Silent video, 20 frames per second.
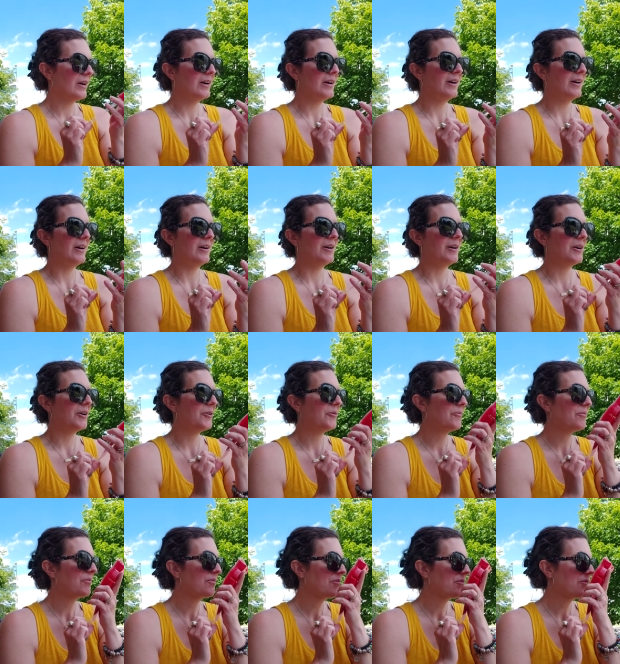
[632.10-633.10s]
Oh,
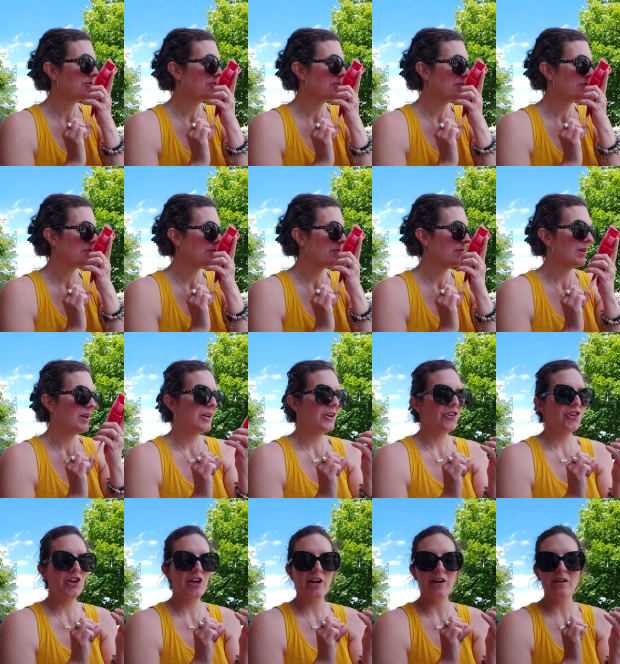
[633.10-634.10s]

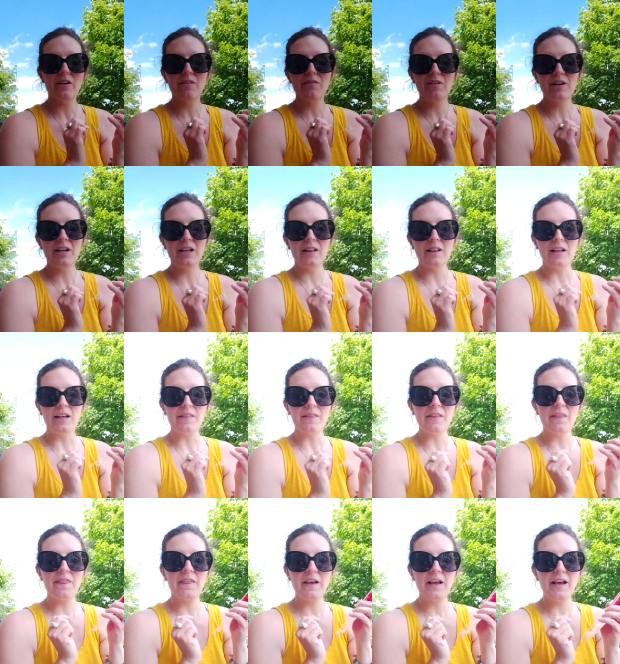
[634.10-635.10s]
cherry vanilla.
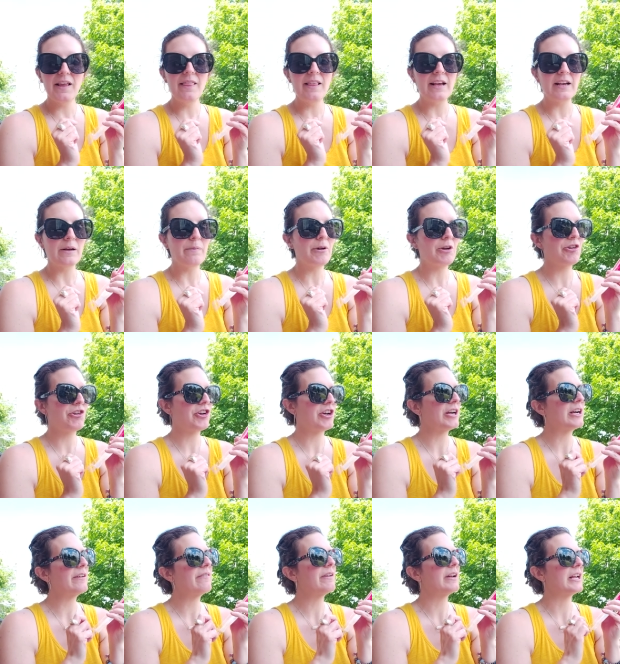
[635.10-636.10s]
The thing I like about
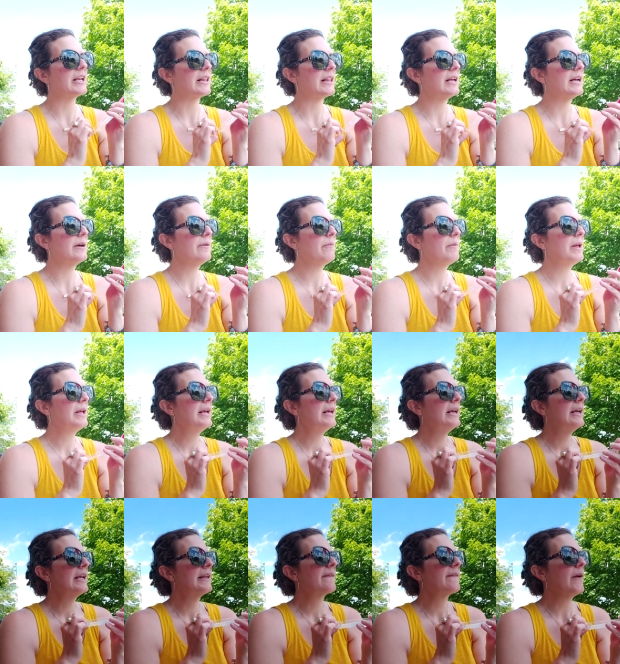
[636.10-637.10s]
cherry vanilla,
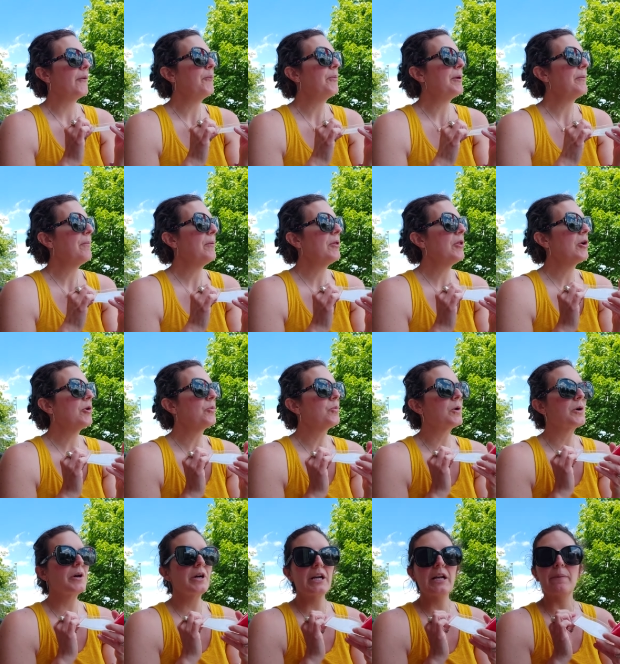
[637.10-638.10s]
some people are
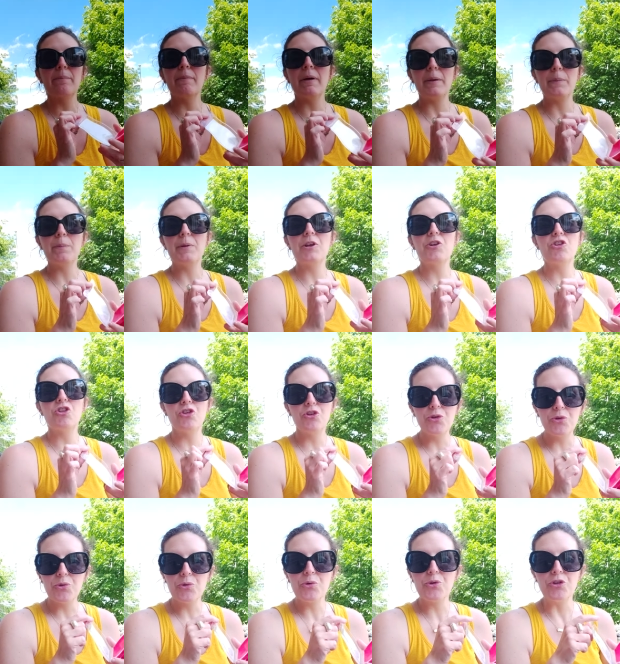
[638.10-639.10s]
worried it might be
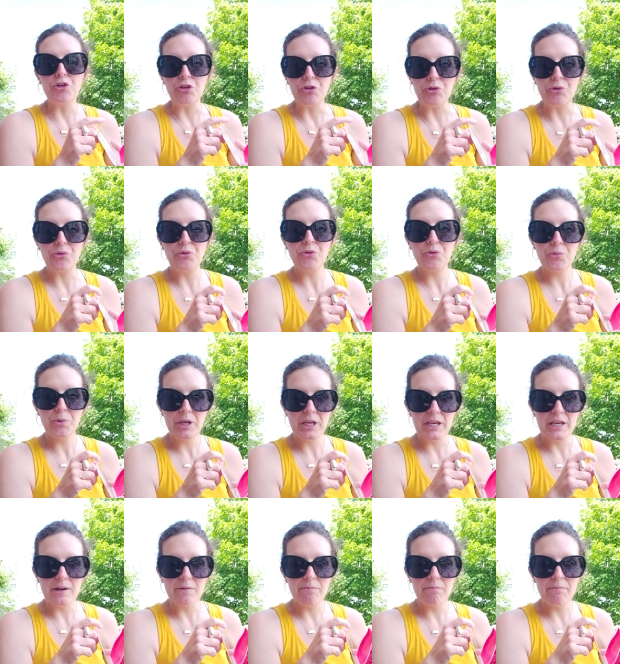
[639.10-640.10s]
too, too
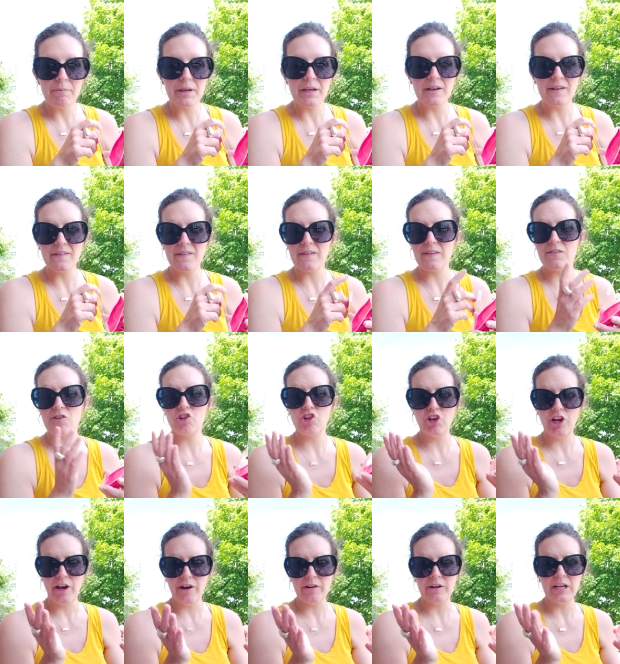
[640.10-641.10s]
sweet because it's
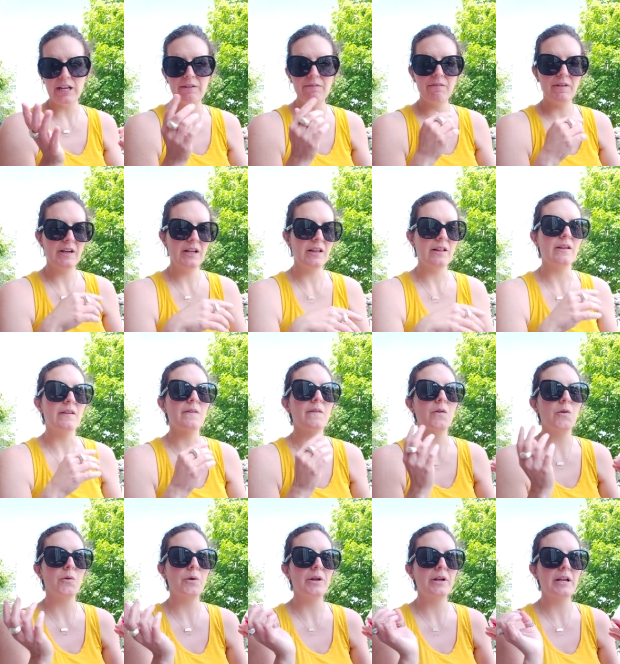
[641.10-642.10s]
cherry and vanilla.
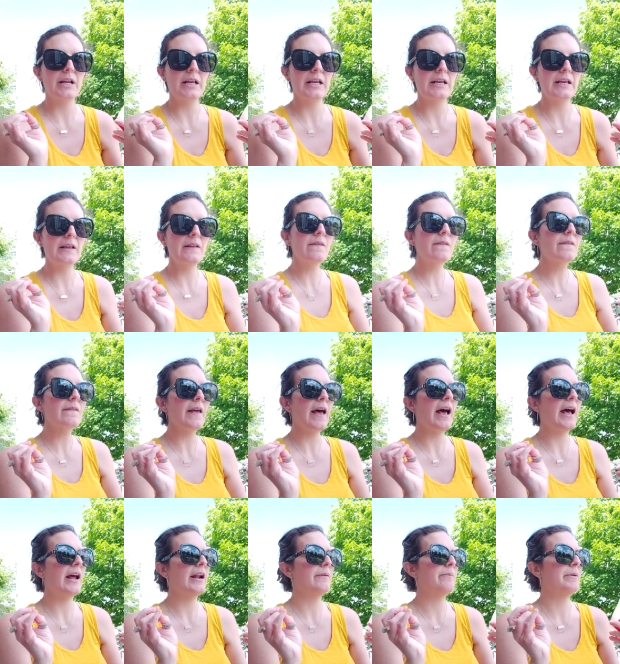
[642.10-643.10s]
So it hints
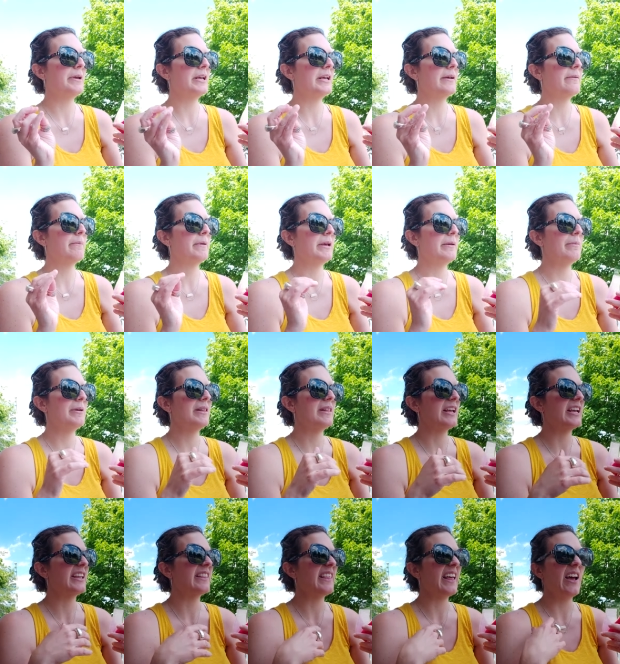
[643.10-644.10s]
at being maybe
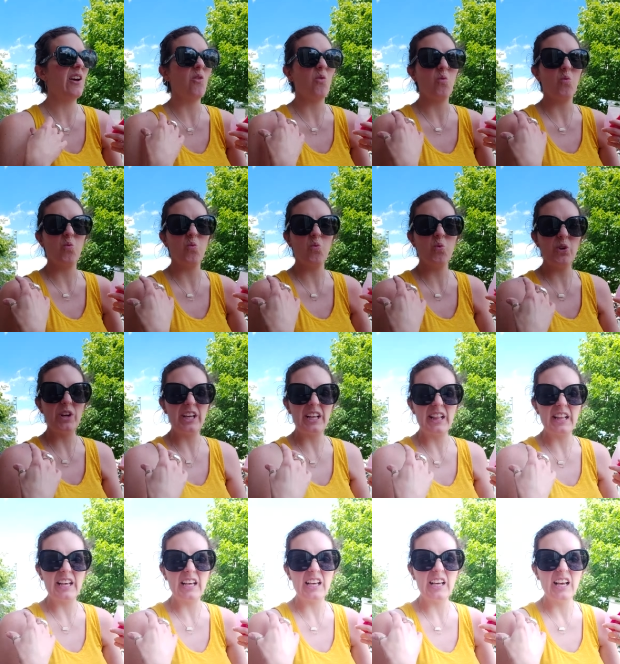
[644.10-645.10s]
like that
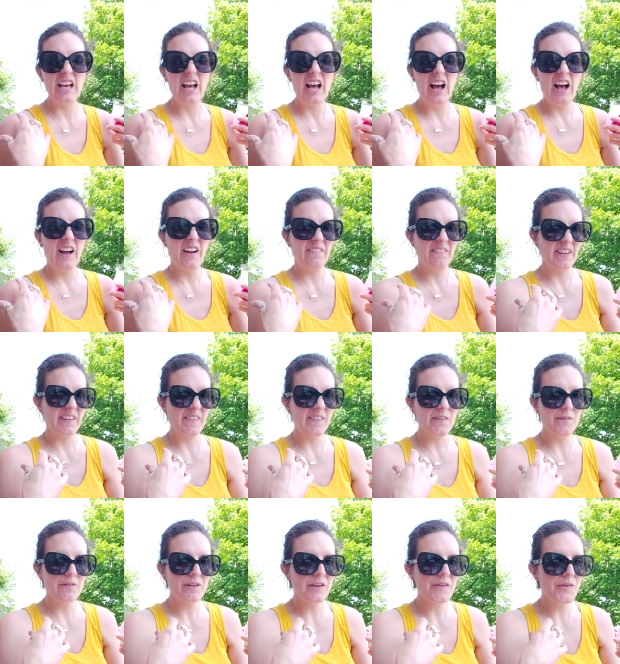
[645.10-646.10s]
really
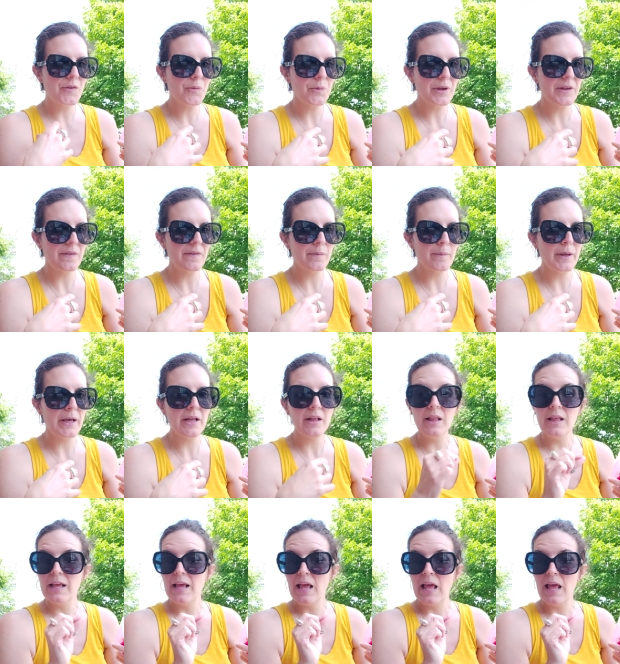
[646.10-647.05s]
offensively sweet smell